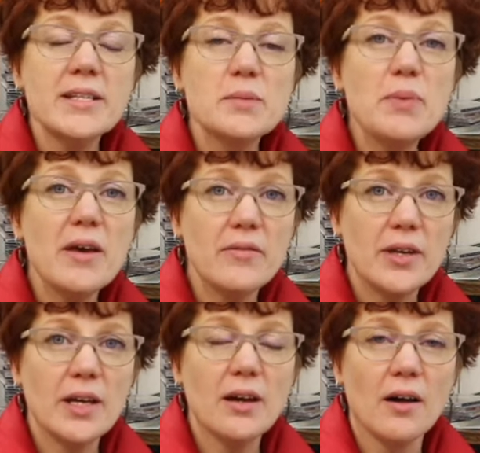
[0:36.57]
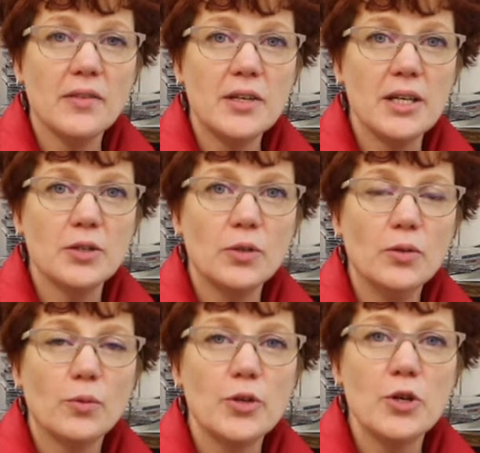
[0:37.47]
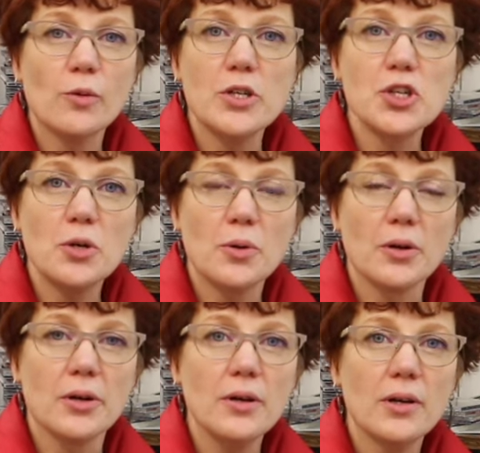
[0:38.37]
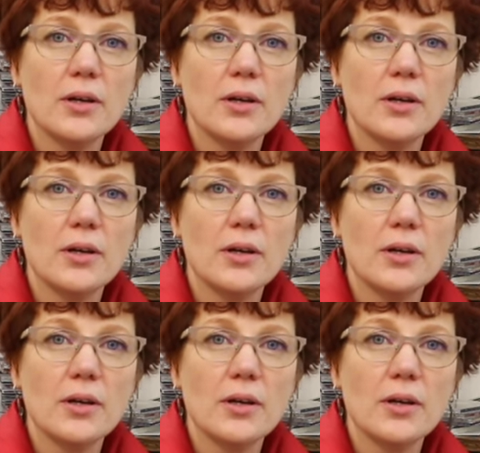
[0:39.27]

is pivoting on the needle when you reach a corner,